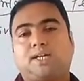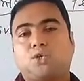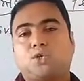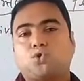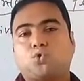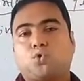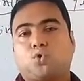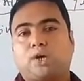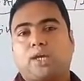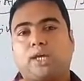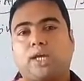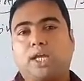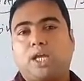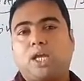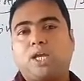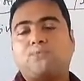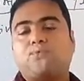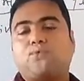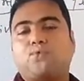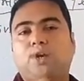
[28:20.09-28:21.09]
So
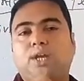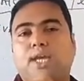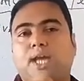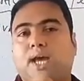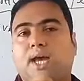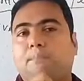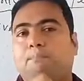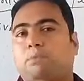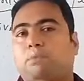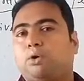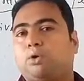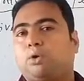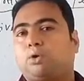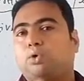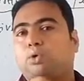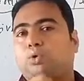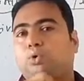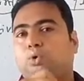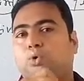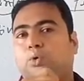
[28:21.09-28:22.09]
if we able
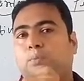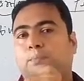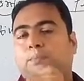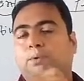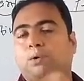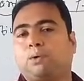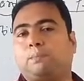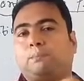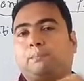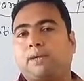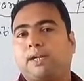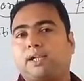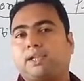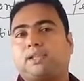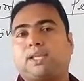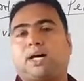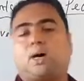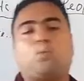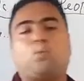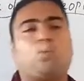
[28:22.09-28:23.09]
to fulfill
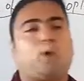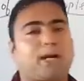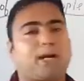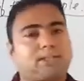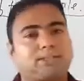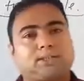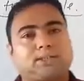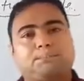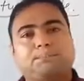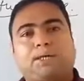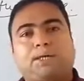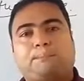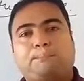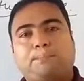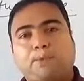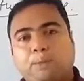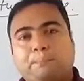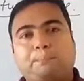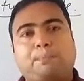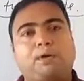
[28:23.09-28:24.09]
the wants of the
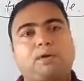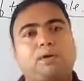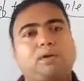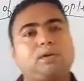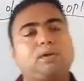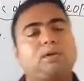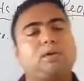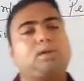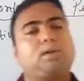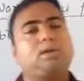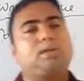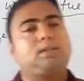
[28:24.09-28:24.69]
people,